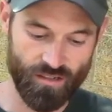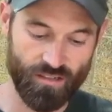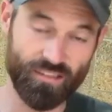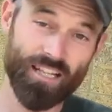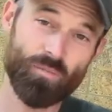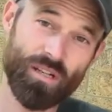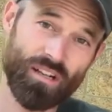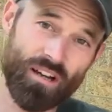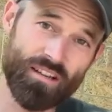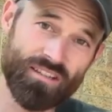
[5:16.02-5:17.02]
That's
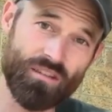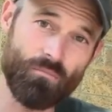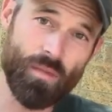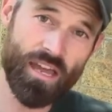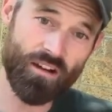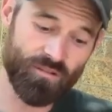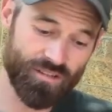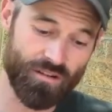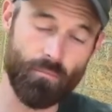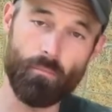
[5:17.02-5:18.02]
because the
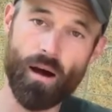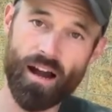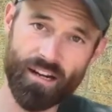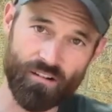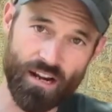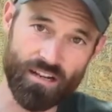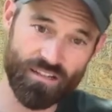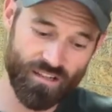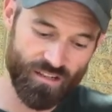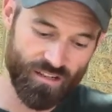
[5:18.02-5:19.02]
males
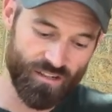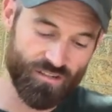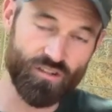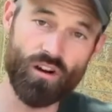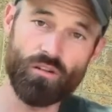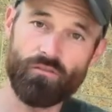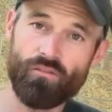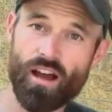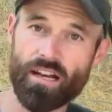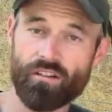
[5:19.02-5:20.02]
migrate to go and
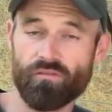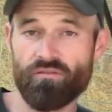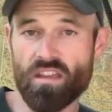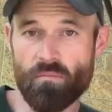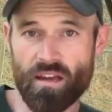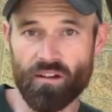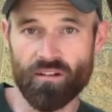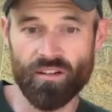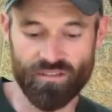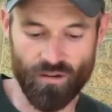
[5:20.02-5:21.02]
find a
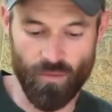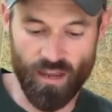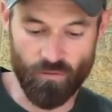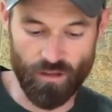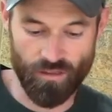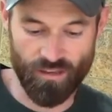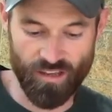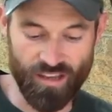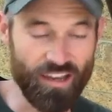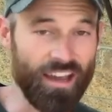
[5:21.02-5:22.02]
female to mate with.
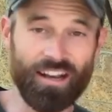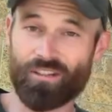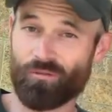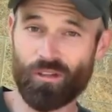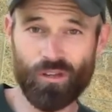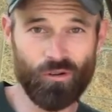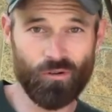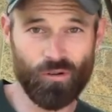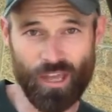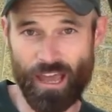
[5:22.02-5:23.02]
And it's really cool
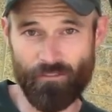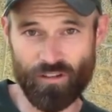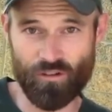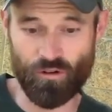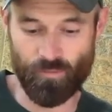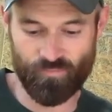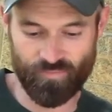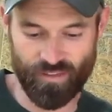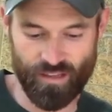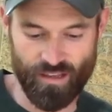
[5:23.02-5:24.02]
what they have to do.
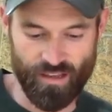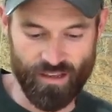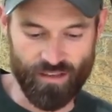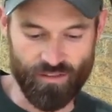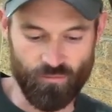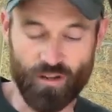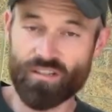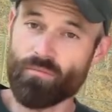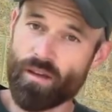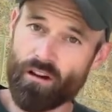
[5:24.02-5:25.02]

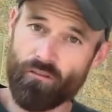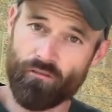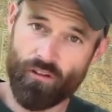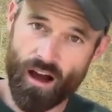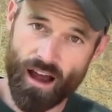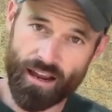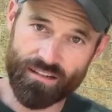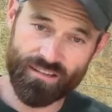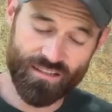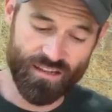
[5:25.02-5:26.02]
Once a male
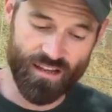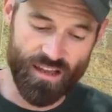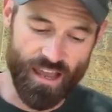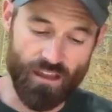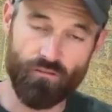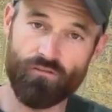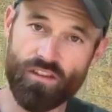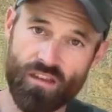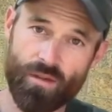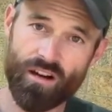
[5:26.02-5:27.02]
finds a
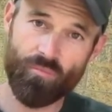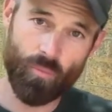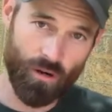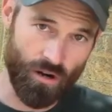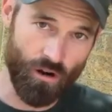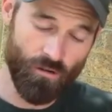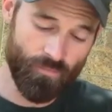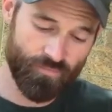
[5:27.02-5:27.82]
female burrow,